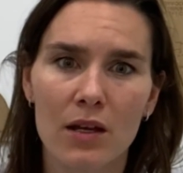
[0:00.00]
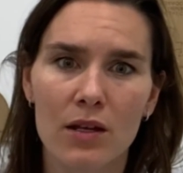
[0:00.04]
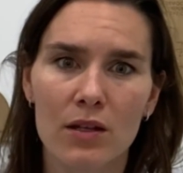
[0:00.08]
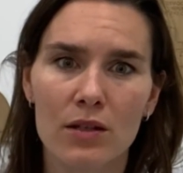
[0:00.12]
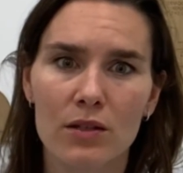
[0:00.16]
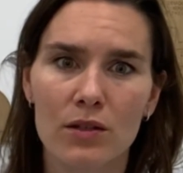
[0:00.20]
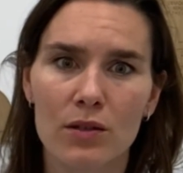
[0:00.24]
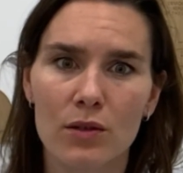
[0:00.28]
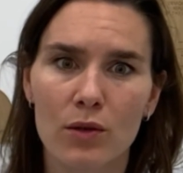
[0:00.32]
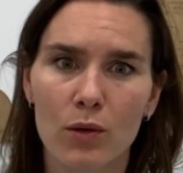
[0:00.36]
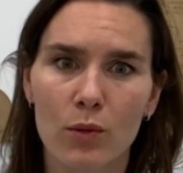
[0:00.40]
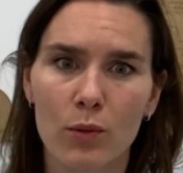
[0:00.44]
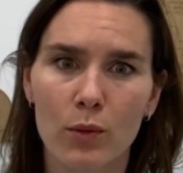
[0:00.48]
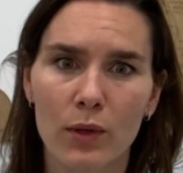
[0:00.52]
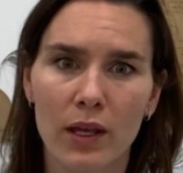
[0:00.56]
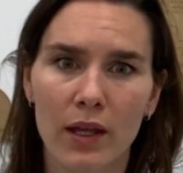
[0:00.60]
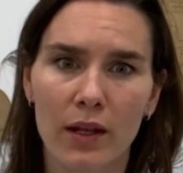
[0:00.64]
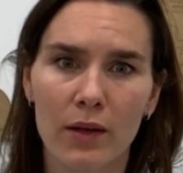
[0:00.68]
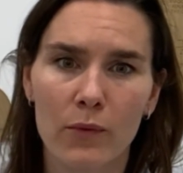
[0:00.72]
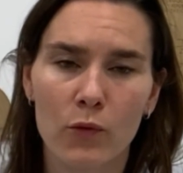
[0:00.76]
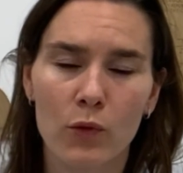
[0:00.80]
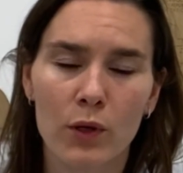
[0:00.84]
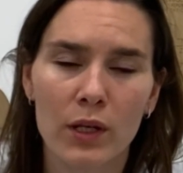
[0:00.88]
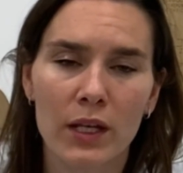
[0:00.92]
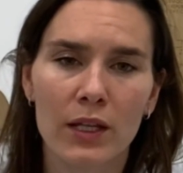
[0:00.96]
So
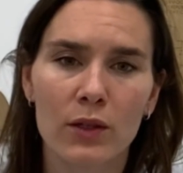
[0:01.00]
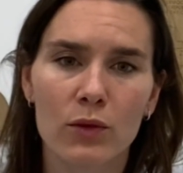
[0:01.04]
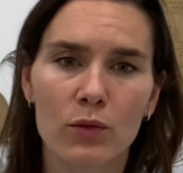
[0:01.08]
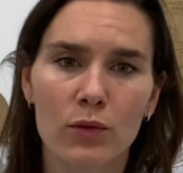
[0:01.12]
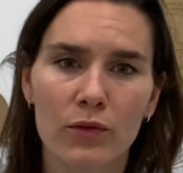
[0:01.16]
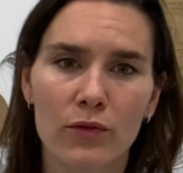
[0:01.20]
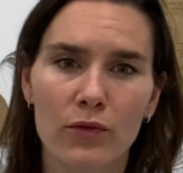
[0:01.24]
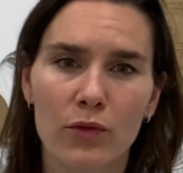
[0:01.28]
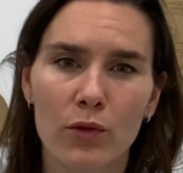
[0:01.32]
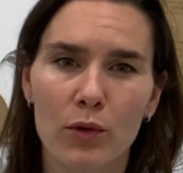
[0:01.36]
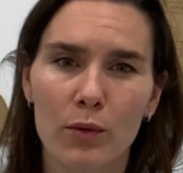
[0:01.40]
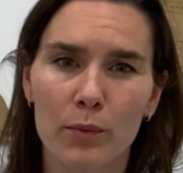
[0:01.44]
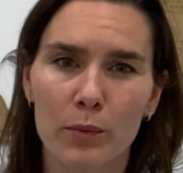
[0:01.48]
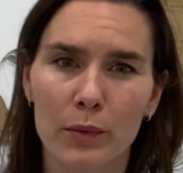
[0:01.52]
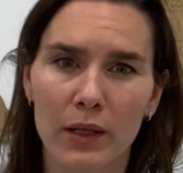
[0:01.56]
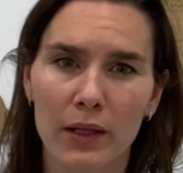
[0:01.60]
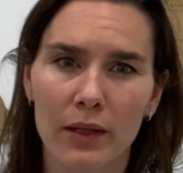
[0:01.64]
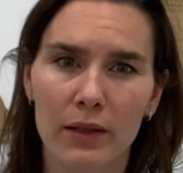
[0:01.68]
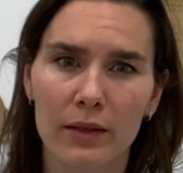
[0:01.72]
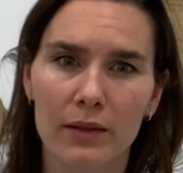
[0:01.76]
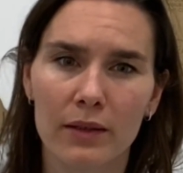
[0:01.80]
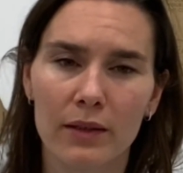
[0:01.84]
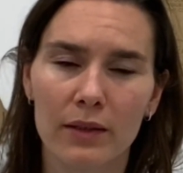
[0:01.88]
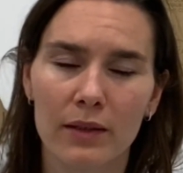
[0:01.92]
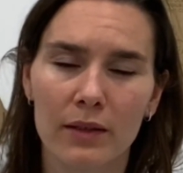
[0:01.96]
we need to inform
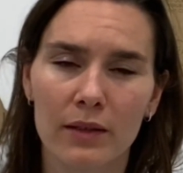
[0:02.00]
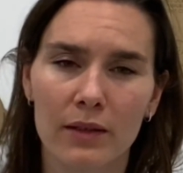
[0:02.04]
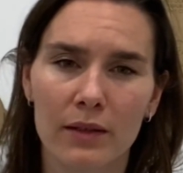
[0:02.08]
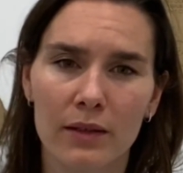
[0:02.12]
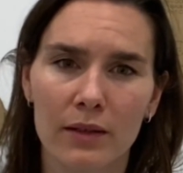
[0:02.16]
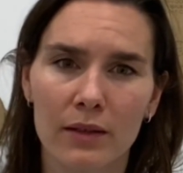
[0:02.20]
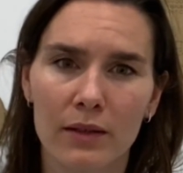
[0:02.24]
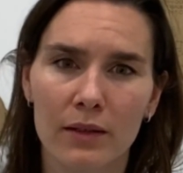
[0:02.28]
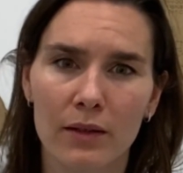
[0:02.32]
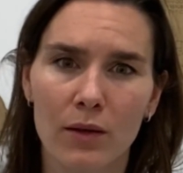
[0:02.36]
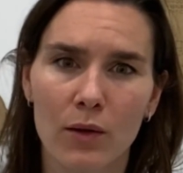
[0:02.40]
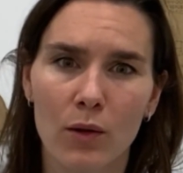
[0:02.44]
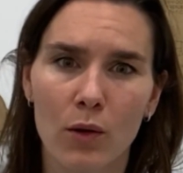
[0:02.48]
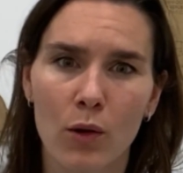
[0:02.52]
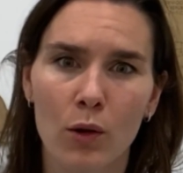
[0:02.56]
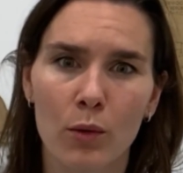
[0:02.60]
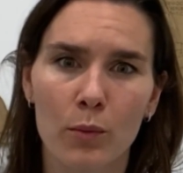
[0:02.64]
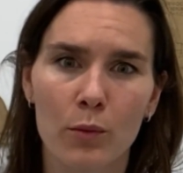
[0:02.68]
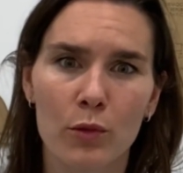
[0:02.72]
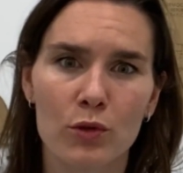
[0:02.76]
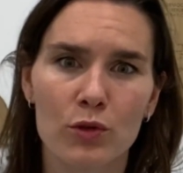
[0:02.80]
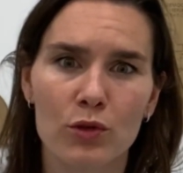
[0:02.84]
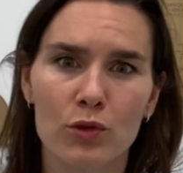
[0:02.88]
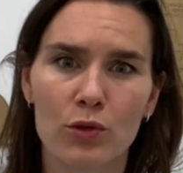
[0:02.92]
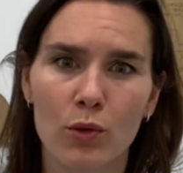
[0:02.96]
that
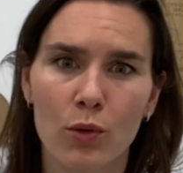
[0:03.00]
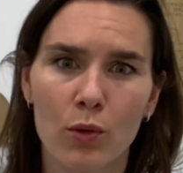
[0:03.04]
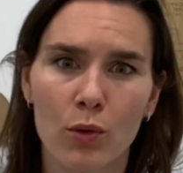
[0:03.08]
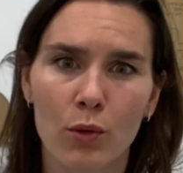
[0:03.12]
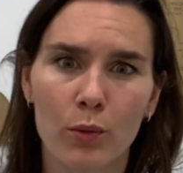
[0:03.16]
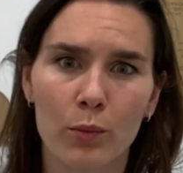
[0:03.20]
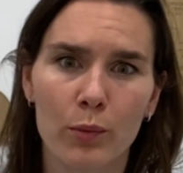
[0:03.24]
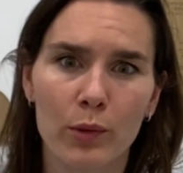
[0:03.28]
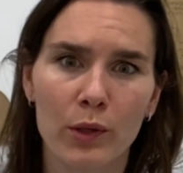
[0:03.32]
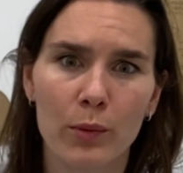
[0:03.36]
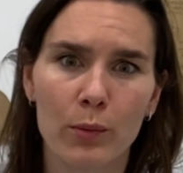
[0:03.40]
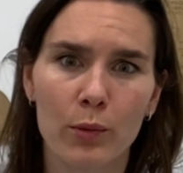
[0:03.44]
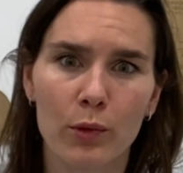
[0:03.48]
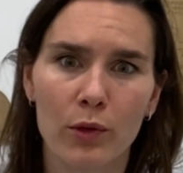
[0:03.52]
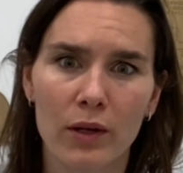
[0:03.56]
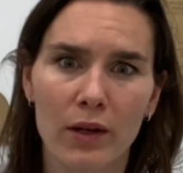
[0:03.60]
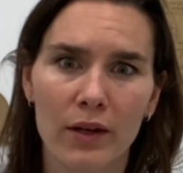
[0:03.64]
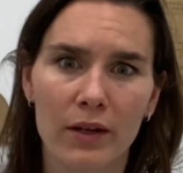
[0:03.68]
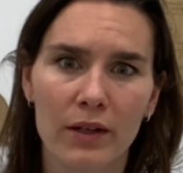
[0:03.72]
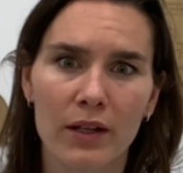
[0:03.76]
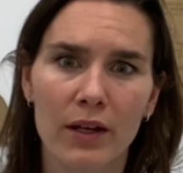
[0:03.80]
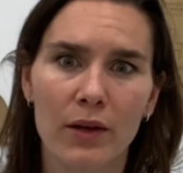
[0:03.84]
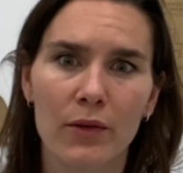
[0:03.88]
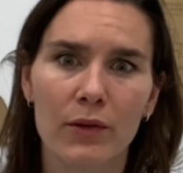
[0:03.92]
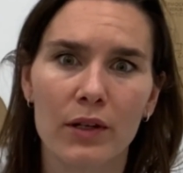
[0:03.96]
almost all people are
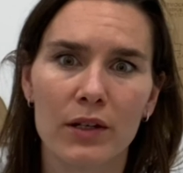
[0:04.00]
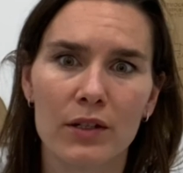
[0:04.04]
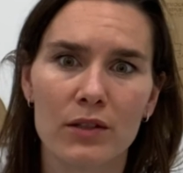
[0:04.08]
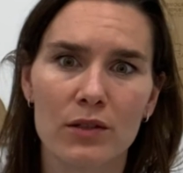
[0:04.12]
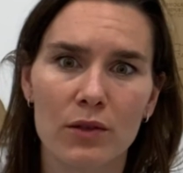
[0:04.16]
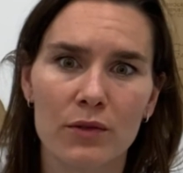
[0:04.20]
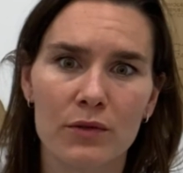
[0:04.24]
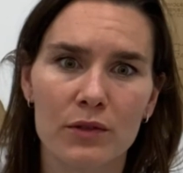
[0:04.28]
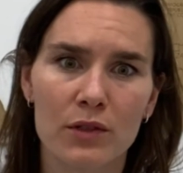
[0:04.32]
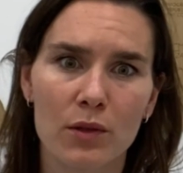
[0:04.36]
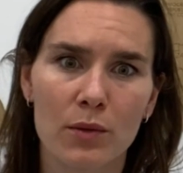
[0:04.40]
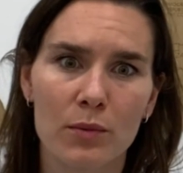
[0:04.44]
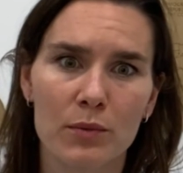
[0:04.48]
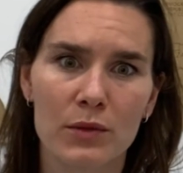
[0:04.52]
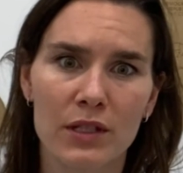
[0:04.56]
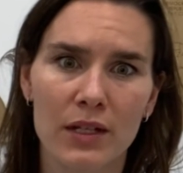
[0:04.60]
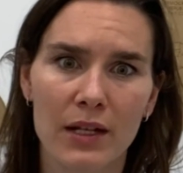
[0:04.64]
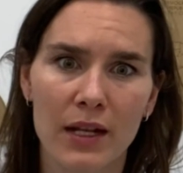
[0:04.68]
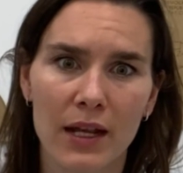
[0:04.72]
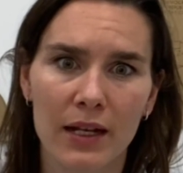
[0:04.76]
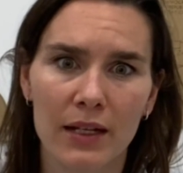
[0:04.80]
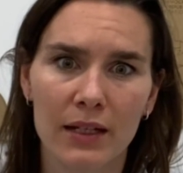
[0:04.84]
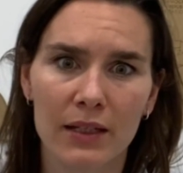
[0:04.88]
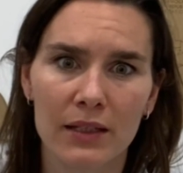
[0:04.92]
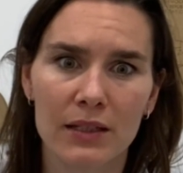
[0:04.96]
carriers of some
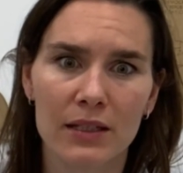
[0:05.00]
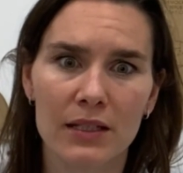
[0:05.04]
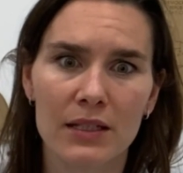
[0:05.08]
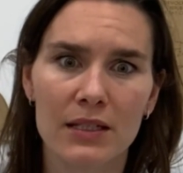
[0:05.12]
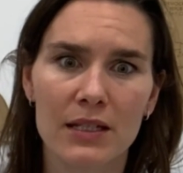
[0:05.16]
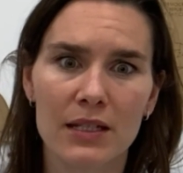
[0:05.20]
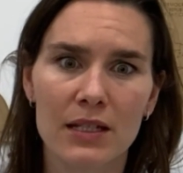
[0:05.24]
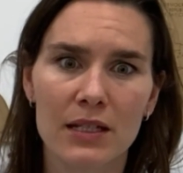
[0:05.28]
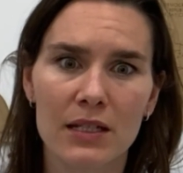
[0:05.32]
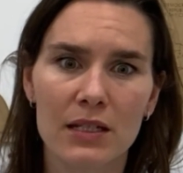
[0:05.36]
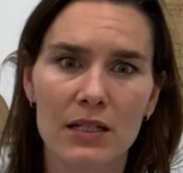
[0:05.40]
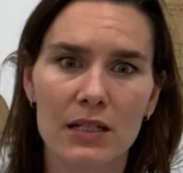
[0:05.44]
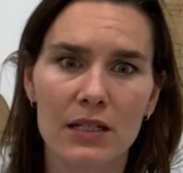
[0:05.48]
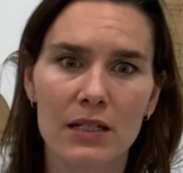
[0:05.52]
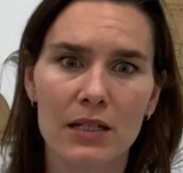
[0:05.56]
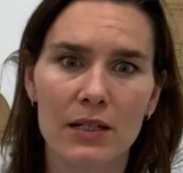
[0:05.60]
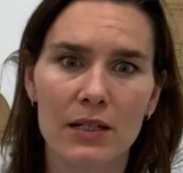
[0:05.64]
genetic disease,